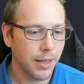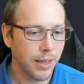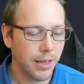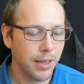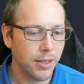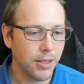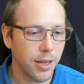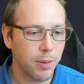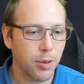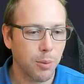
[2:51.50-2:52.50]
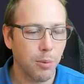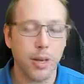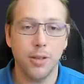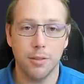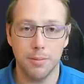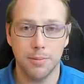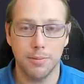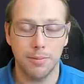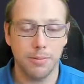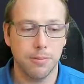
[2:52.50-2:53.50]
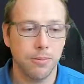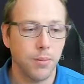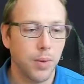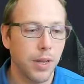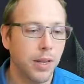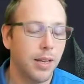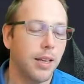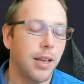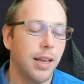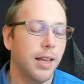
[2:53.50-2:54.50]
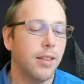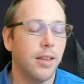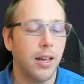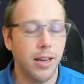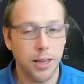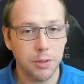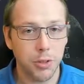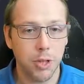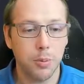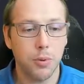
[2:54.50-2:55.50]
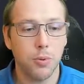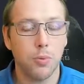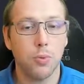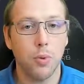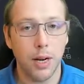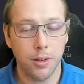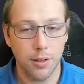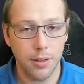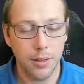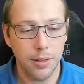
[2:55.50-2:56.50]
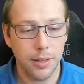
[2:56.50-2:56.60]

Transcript: is an F-sharp record. And an F-sharp record